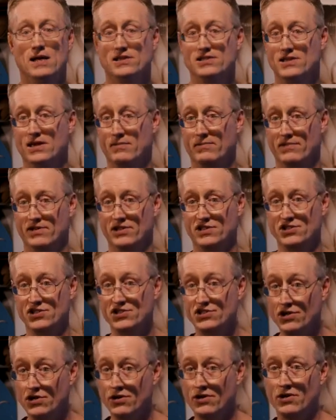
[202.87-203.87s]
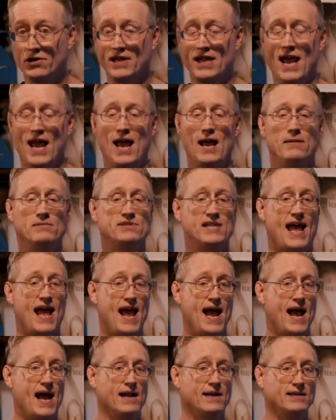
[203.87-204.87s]
some of the stern games
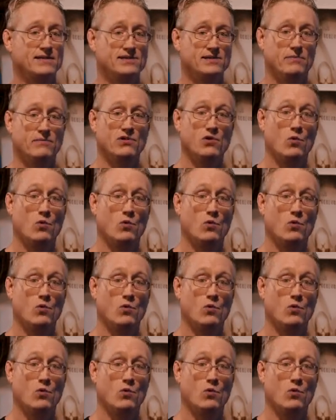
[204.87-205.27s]
and some